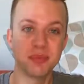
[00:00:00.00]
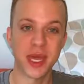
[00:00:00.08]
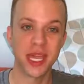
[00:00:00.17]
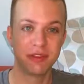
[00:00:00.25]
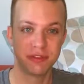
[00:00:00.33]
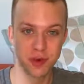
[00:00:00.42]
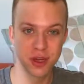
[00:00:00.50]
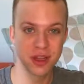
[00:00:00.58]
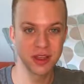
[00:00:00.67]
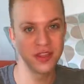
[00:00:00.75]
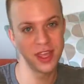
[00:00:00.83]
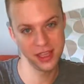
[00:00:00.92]
is paid for,
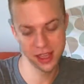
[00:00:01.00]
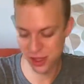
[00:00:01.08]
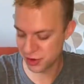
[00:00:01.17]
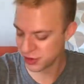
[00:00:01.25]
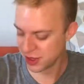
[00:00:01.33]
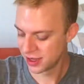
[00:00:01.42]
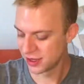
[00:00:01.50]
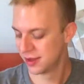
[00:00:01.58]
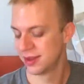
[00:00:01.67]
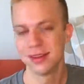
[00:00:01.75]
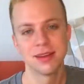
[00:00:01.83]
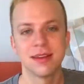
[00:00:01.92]
thank you.
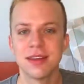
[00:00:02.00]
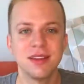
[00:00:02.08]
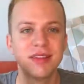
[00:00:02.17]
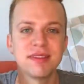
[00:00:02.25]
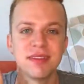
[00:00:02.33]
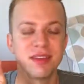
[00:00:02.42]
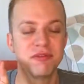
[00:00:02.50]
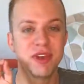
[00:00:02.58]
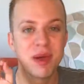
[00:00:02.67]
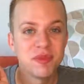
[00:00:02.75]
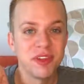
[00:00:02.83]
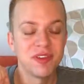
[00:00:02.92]
This
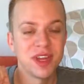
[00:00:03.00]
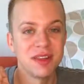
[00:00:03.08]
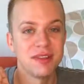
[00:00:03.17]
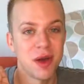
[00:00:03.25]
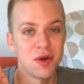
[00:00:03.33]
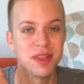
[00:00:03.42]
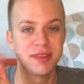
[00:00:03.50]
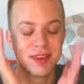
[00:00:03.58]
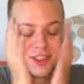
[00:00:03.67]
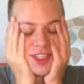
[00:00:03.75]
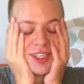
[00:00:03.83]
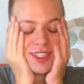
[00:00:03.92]
Fab Fit Fun is always
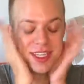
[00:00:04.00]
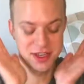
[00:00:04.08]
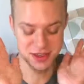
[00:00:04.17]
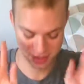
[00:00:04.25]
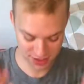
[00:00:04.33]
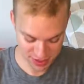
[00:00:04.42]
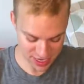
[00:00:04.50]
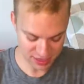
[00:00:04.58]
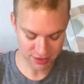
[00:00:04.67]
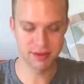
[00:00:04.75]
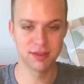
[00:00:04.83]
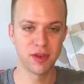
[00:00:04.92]
such a good deal, and
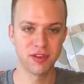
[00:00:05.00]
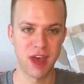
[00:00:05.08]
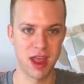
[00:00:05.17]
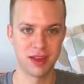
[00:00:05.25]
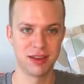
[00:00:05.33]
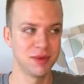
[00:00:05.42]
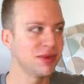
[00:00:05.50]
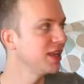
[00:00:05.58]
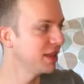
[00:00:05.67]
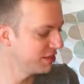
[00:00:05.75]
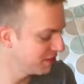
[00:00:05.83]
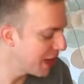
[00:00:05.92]
it's so fun.
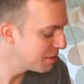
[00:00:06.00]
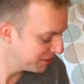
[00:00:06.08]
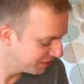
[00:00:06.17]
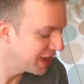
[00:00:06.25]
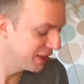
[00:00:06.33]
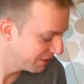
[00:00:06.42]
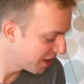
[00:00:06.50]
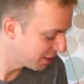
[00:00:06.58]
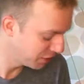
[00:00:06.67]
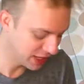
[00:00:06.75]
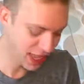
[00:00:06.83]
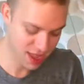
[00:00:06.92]
It's Fab and Fit and Fun,
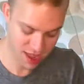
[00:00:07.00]
Willie.